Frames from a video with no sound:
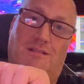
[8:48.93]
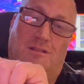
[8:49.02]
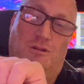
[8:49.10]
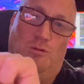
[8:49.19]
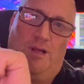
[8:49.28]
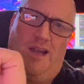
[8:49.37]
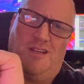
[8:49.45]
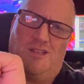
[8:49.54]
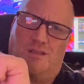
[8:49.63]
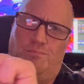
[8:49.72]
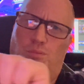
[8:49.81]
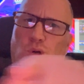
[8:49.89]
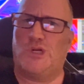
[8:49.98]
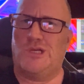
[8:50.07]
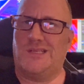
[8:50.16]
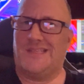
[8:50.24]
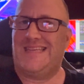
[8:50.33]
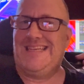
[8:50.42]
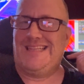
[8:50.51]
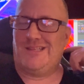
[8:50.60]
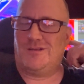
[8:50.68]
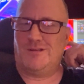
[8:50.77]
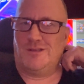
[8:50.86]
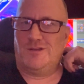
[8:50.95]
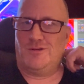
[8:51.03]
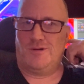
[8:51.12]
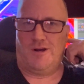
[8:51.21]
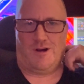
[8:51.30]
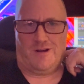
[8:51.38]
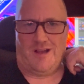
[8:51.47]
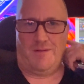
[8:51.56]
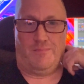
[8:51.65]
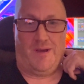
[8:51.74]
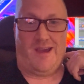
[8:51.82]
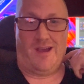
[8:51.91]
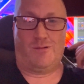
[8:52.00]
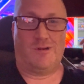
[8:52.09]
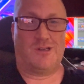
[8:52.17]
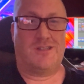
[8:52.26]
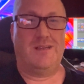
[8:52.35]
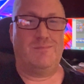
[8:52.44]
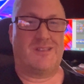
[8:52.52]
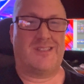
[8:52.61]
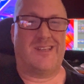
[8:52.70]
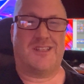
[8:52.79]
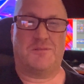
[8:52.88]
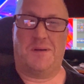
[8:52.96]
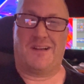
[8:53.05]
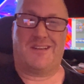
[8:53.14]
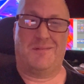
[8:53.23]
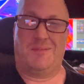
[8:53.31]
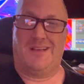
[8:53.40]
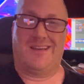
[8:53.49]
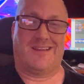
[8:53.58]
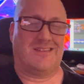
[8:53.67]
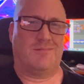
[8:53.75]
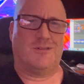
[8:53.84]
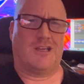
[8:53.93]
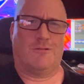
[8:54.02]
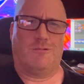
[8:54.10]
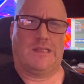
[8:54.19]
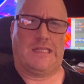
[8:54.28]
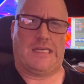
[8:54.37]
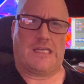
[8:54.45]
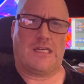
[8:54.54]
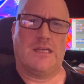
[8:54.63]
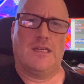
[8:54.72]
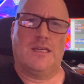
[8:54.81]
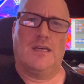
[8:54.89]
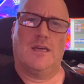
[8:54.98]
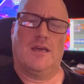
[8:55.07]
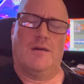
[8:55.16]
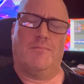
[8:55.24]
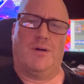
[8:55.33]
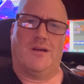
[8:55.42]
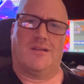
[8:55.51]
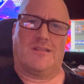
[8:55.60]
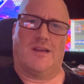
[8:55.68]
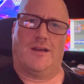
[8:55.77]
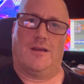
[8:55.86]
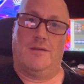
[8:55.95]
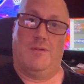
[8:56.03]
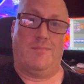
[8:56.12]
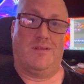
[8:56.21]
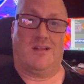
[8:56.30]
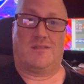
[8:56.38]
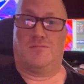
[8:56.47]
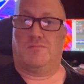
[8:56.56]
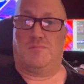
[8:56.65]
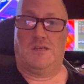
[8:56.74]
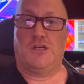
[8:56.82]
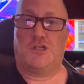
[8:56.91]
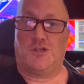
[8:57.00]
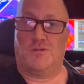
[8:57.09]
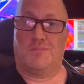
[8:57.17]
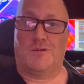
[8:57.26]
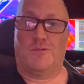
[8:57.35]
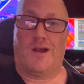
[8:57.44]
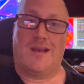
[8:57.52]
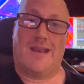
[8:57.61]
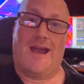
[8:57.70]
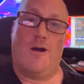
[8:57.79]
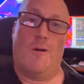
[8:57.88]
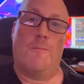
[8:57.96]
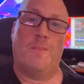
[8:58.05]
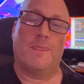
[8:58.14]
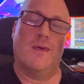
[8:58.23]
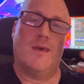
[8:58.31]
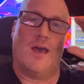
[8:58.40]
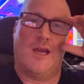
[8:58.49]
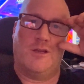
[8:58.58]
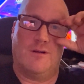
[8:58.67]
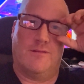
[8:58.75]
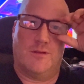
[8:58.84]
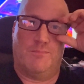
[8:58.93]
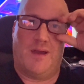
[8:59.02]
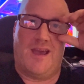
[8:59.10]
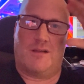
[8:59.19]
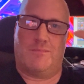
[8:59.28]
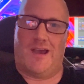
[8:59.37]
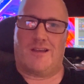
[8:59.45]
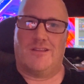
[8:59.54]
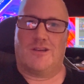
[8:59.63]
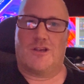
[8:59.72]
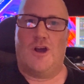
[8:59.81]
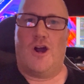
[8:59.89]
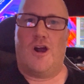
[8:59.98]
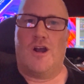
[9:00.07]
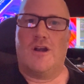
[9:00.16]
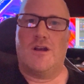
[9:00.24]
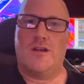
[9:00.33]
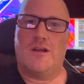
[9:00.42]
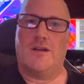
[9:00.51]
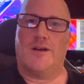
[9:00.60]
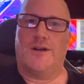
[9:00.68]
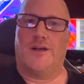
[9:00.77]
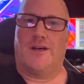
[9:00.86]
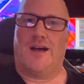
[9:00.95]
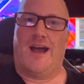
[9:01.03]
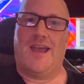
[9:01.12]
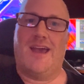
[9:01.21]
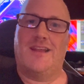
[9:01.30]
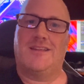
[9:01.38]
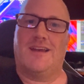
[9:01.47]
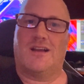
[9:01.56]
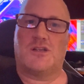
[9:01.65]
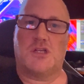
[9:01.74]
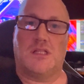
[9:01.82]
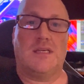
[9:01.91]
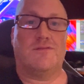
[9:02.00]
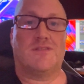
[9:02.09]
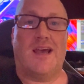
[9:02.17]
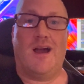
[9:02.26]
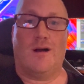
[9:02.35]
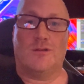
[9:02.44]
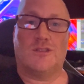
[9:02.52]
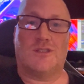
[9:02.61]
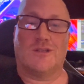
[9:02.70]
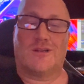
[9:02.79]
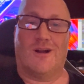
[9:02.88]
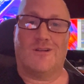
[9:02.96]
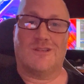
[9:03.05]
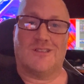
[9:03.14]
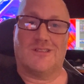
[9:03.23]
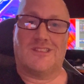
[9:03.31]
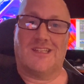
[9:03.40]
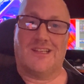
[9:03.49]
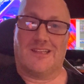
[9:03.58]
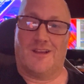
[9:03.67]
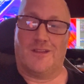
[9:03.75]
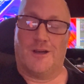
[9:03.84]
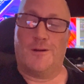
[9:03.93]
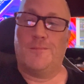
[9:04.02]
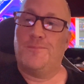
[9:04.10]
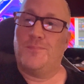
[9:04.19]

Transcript: new line just pushes into the new R-knot bag, which seems suspect to me. Like, it seems like it would leak, but, and maybe that's the issue. But right now I do have the bag back in the car. I had to actually leave town, so the car is still sitting down there.